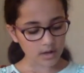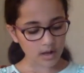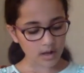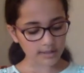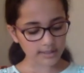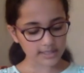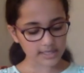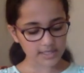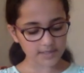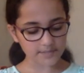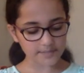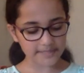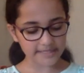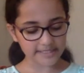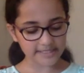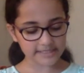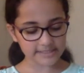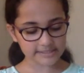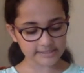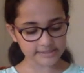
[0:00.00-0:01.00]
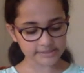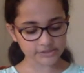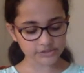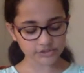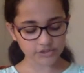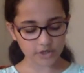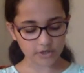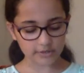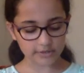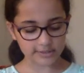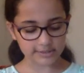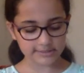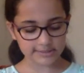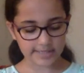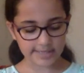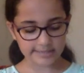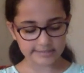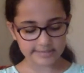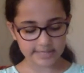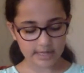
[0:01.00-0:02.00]
Aunt Edme kissed Charlotte
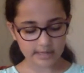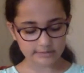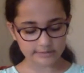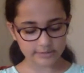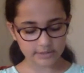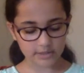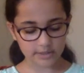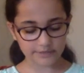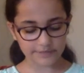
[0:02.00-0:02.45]
and Dahlia